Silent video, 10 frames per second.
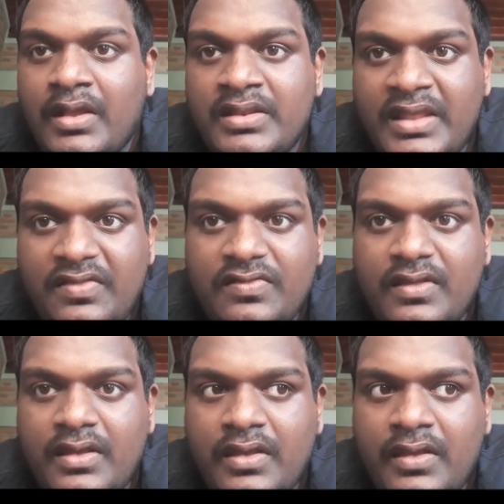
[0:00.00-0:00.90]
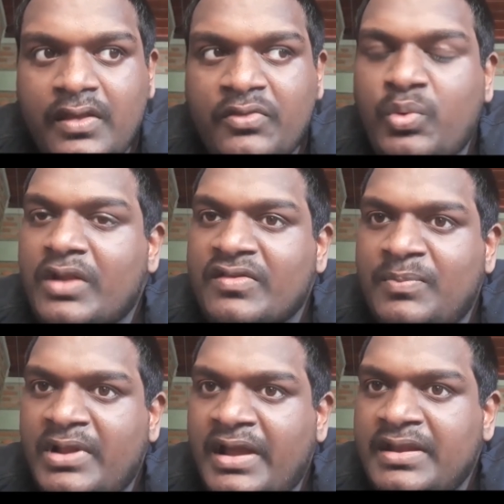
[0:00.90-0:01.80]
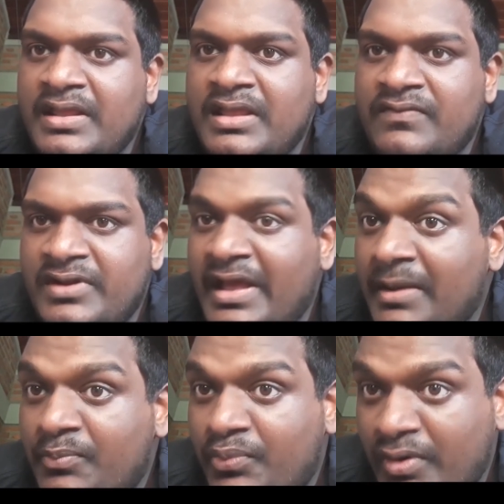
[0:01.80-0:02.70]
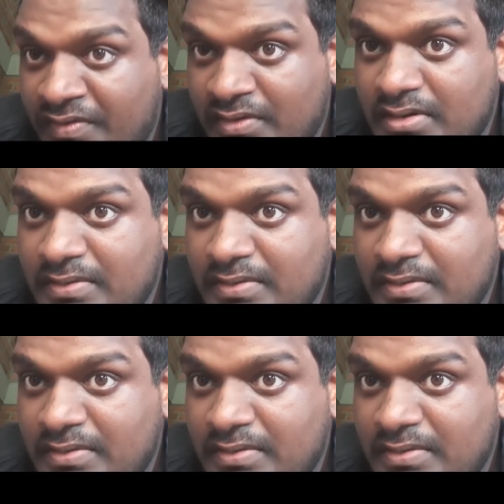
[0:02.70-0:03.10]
This is what's applied even at present.